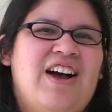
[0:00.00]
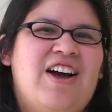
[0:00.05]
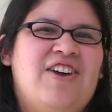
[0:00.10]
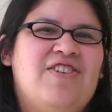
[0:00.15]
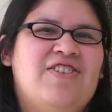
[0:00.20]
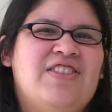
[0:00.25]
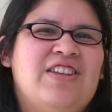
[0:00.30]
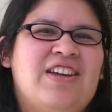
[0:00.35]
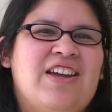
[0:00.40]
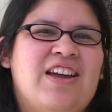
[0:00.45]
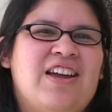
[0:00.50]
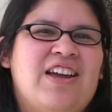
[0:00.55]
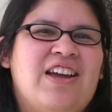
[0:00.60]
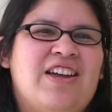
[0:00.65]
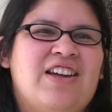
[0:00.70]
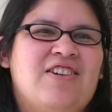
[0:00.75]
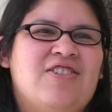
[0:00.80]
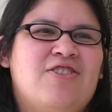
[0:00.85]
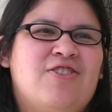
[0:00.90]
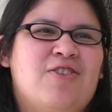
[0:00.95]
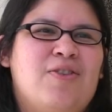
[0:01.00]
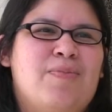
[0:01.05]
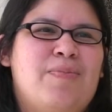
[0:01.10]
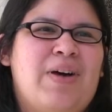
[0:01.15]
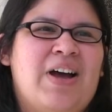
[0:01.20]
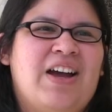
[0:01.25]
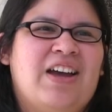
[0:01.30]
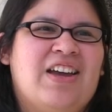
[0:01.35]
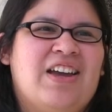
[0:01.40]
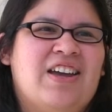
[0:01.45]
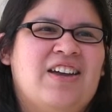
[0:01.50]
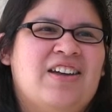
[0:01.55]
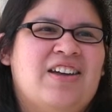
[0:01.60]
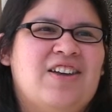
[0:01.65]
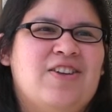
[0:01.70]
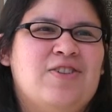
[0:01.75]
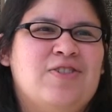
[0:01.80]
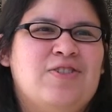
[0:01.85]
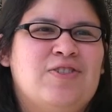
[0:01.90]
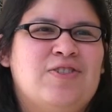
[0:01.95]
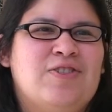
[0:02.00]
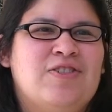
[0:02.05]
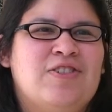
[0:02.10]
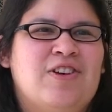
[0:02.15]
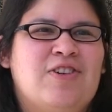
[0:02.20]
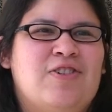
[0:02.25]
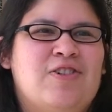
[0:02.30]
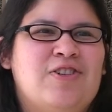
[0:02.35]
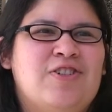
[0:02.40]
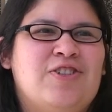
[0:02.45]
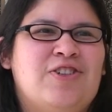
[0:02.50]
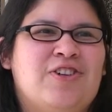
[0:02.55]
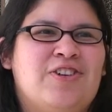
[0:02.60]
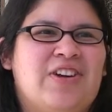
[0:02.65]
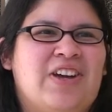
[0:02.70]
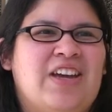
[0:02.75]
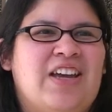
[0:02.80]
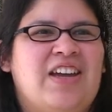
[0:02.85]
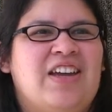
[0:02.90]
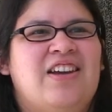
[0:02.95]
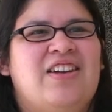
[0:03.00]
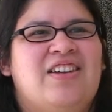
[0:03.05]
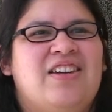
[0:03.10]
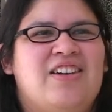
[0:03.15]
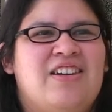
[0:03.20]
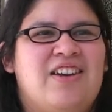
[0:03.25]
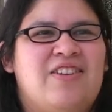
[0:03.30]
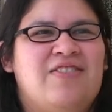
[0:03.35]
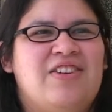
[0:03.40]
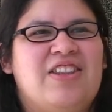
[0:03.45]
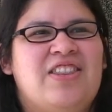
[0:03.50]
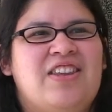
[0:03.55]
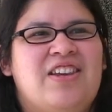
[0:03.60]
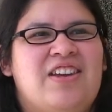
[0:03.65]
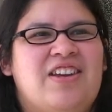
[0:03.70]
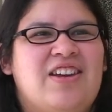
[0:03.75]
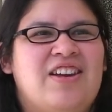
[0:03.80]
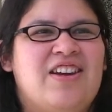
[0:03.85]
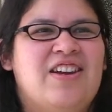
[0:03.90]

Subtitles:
I don't think I can go back and get used to the culture again and everything.